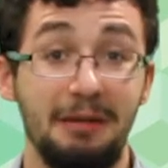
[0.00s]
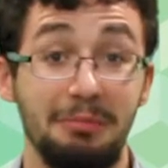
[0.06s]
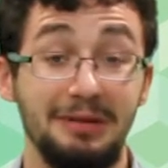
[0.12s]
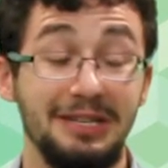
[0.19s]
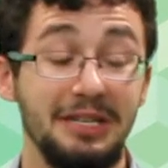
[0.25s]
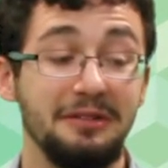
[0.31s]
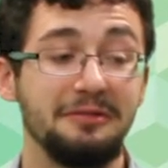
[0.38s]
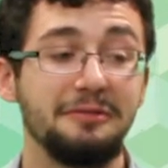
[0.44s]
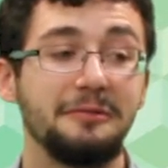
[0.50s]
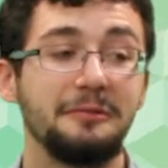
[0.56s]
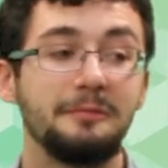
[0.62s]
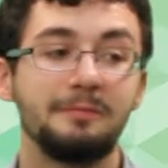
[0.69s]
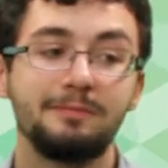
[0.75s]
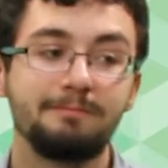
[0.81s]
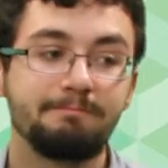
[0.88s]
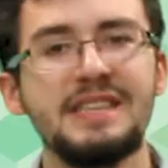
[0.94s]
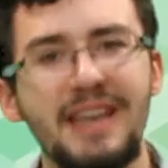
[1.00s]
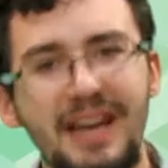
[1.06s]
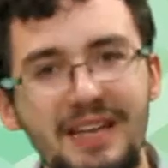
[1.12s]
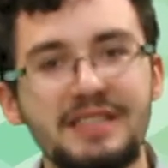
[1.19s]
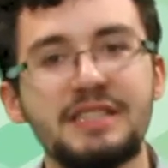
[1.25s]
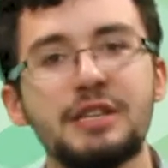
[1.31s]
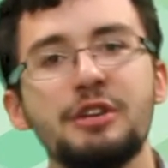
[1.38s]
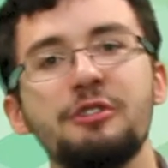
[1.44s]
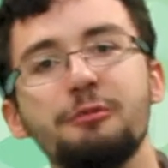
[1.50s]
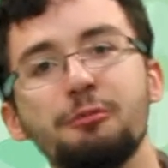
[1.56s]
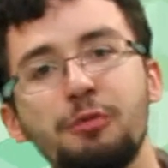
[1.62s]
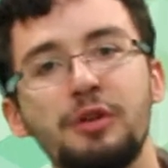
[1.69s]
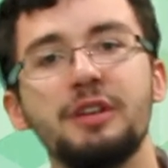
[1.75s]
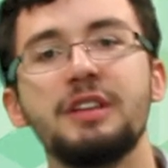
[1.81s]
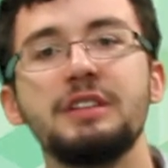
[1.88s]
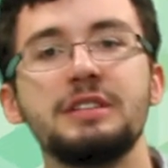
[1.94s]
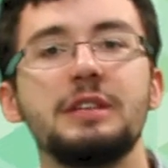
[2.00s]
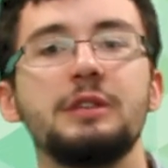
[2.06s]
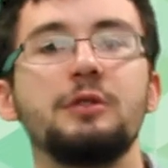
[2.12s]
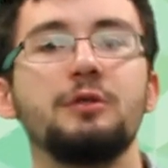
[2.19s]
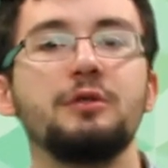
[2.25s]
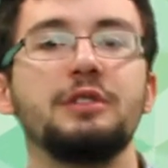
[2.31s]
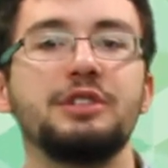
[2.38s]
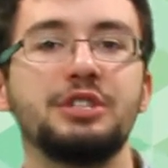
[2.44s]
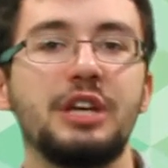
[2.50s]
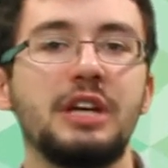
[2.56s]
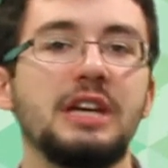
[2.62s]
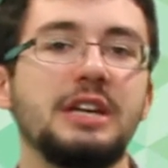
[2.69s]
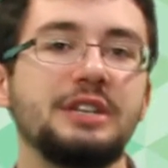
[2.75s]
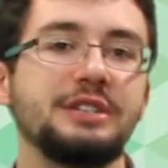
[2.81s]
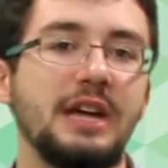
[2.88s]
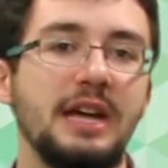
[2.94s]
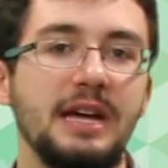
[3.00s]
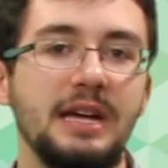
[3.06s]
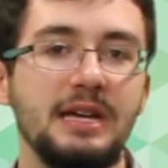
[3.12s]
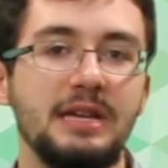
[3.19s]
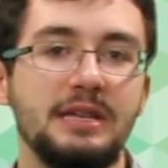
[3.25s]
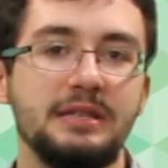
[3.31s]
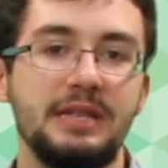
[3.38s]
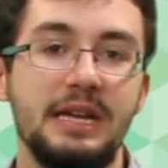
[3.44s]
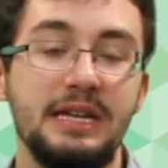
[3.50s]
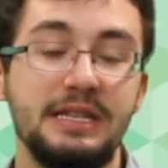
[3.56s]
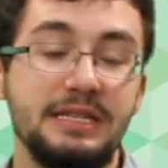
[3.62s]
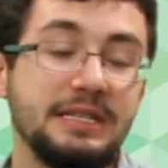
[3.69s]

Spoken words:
I believe. Yes, it would continue to change as